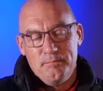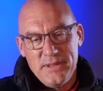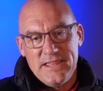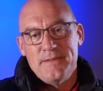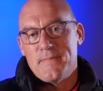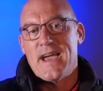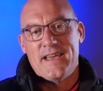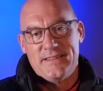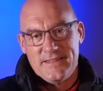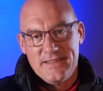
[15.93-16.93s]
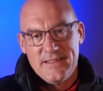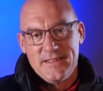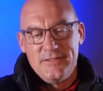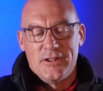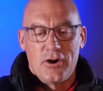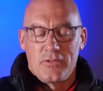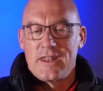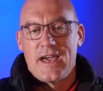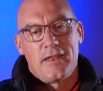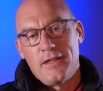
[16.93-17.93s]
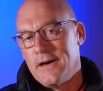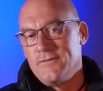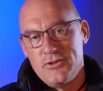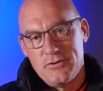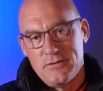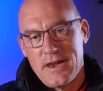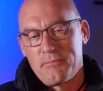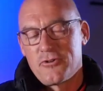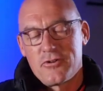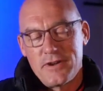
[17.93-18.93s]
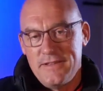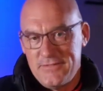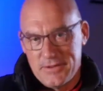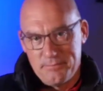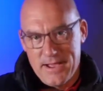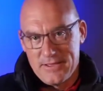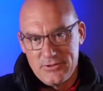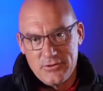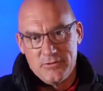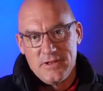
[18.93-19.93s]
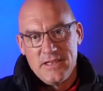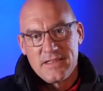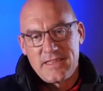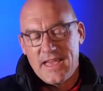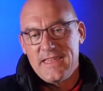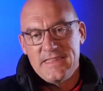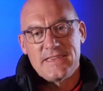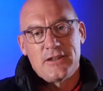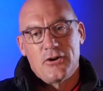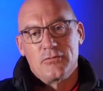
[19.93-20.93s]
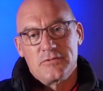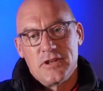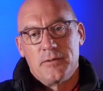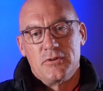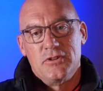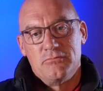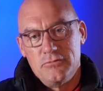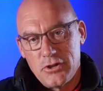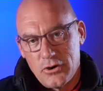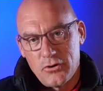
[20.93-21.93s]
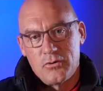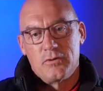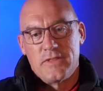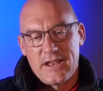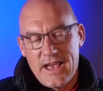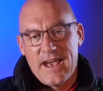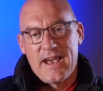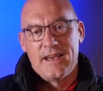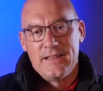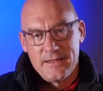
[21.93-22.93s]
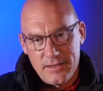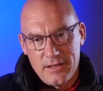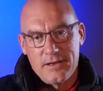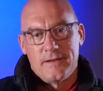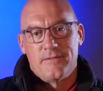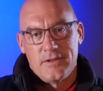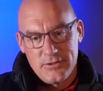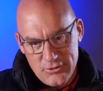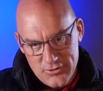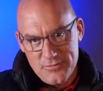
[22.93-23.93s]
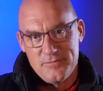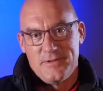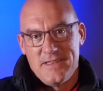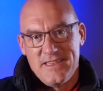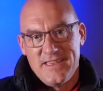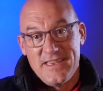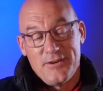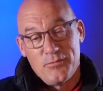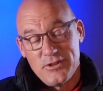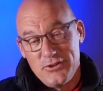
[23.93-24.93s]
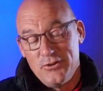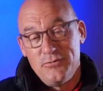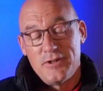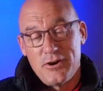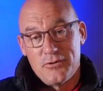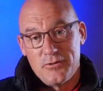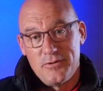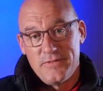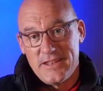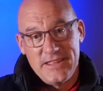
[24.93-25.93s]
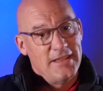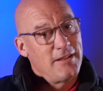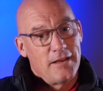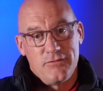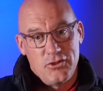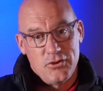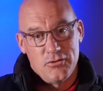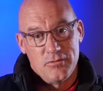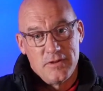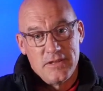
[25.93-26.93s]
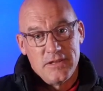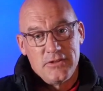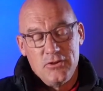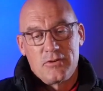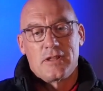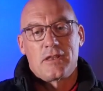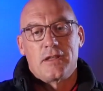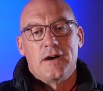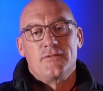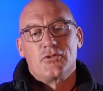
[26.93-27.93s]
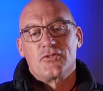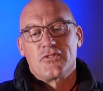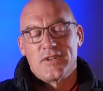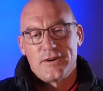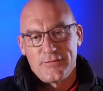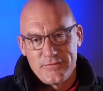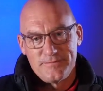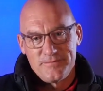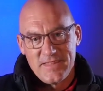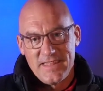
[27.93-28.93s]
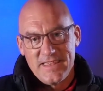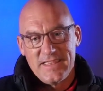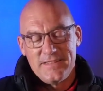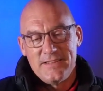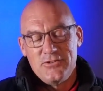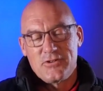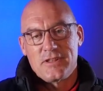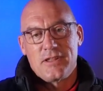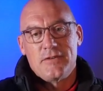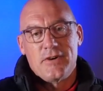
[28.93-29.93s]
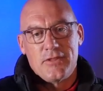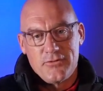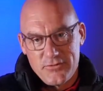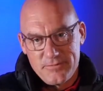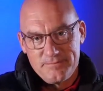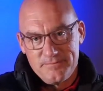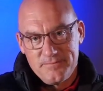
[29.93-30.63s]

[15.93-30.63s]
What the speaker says: Be mine. Know that I love you. I'm crazy about you. K-N-O-W, know that I love you. And when you know that he loves you, you can love yourself and then you can love others.